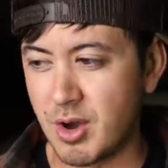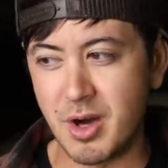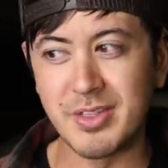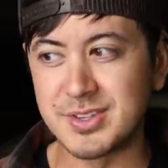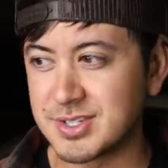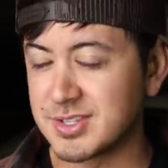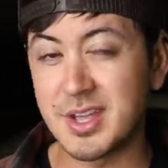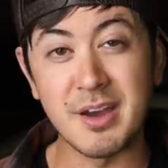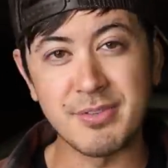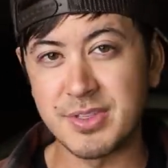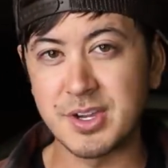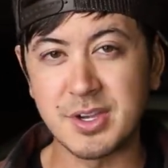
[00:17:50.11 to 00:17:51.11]
all the
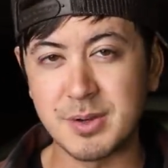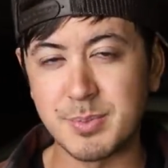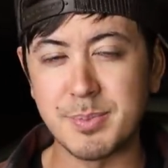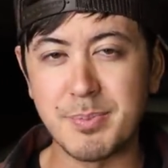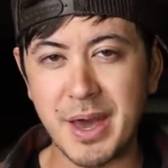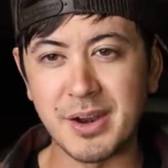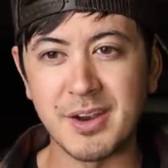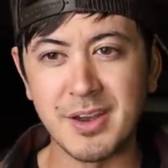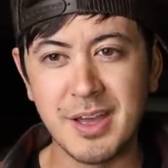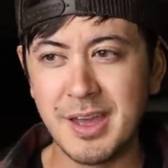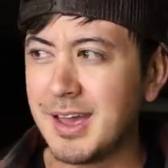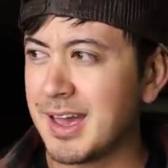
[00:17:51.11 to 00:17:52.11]
stuff that could be
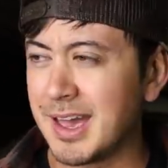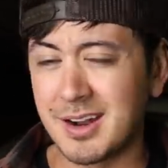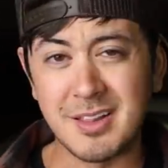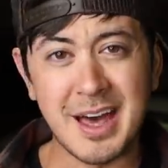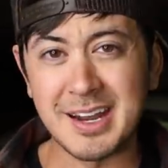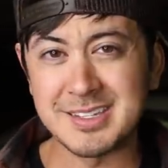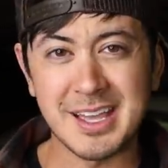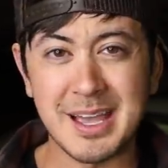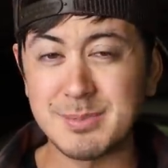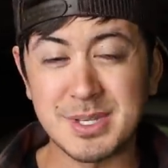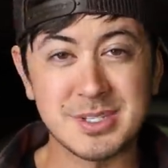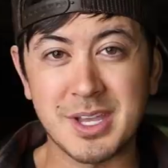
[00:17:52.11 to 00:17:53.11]
better. And a lot of
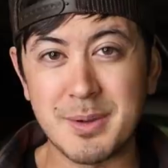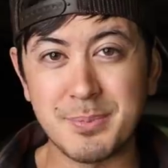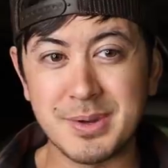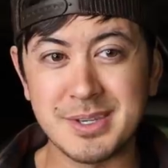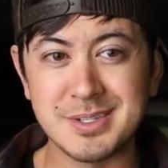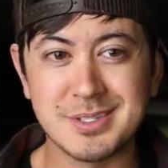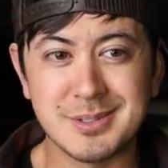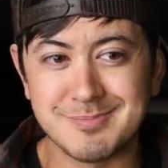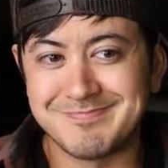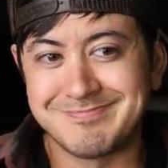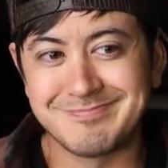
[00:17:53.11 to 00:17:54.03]
times these companies,